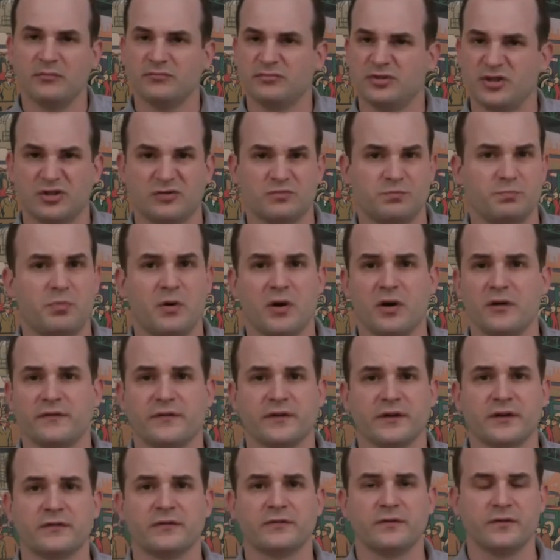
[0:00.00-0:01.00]
just
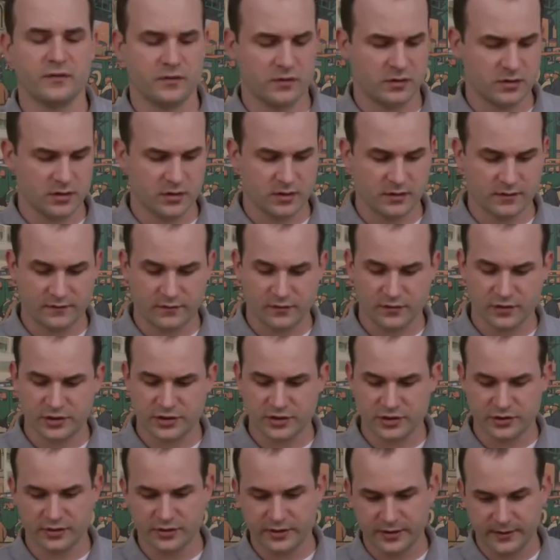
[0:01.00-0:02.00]
perfect for
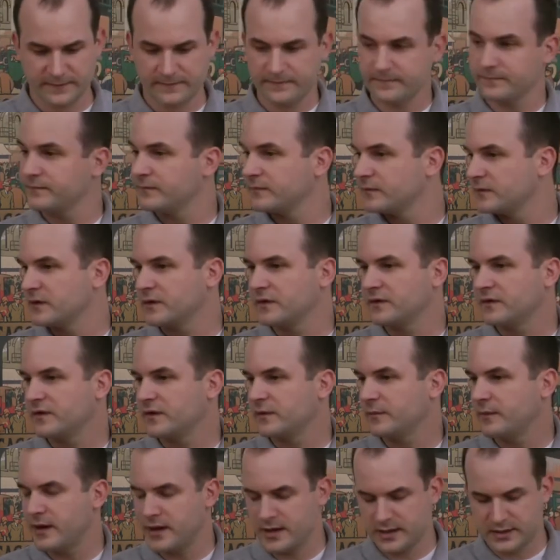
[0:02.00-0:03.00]
enjoying. See
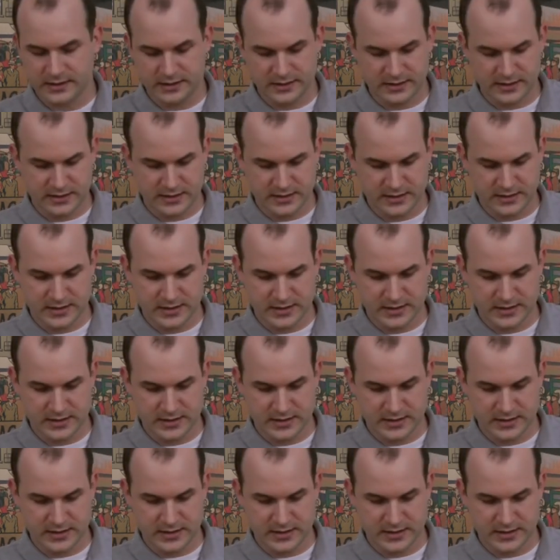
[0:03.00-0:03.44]
you, Max.